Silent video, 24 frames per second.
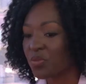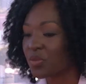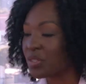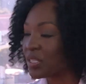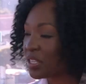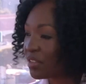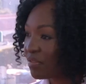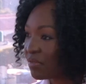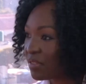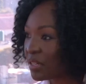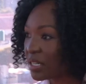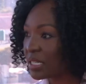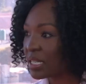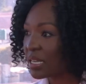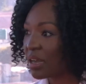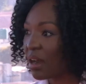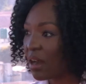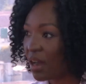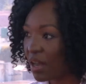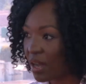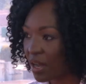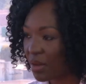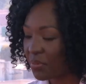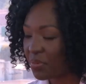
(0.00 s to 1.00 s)
We definitely
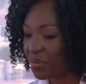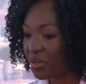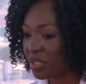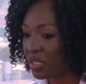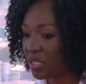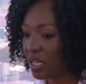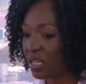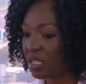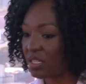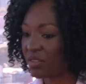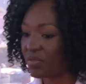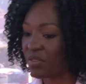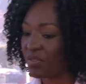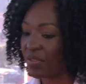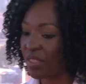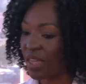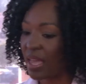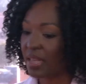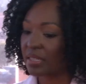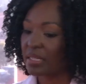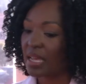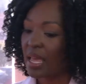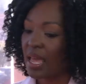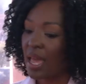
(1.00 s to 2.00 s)
are appreciative of
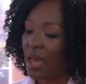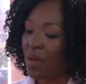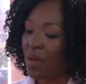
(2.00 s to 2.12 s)
that.